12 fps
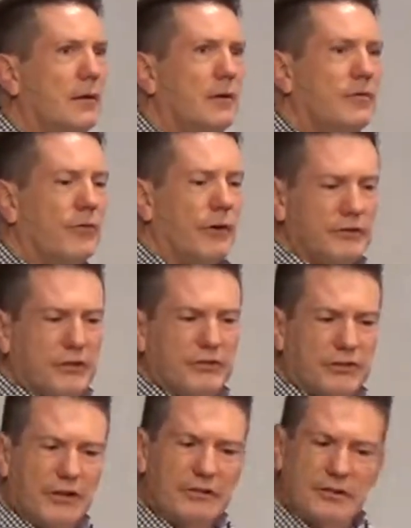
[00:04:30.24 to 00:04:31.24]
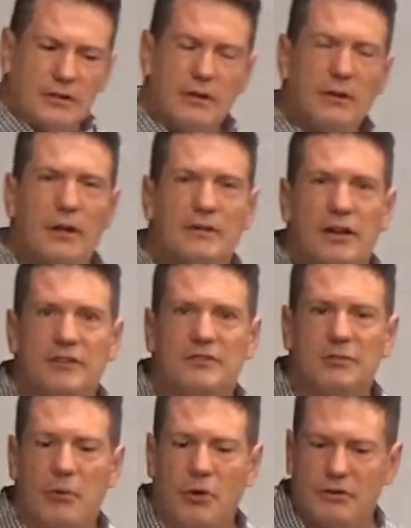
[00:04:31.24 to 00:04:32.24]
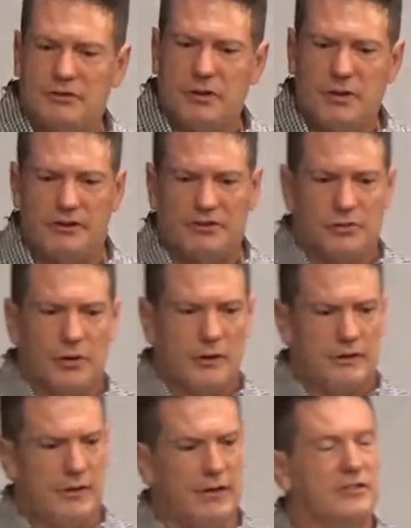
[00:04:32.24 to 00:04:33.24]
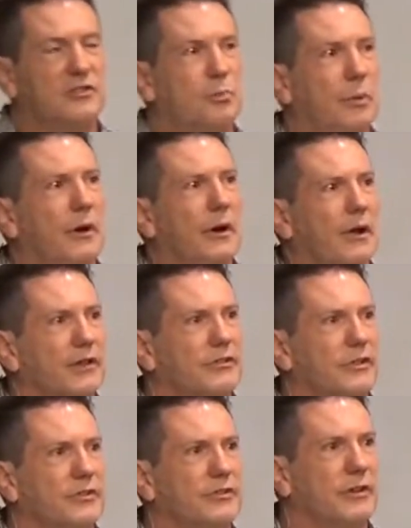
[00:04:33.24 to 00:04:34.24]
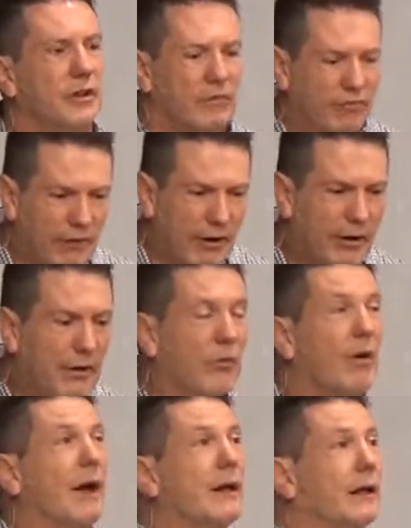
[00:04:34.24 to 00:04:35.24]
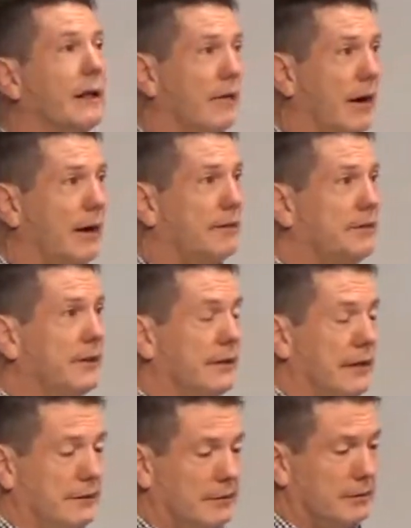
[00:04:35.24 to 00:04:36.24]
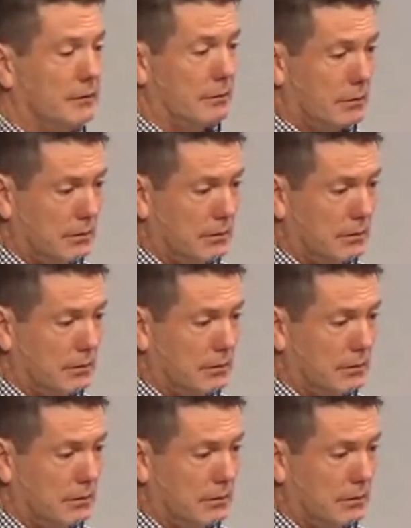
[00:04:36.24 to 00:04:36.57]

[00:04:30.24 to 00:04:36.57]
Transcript: Friends, as these testimonies illustrate, experiences can vary greatly, right? And they do.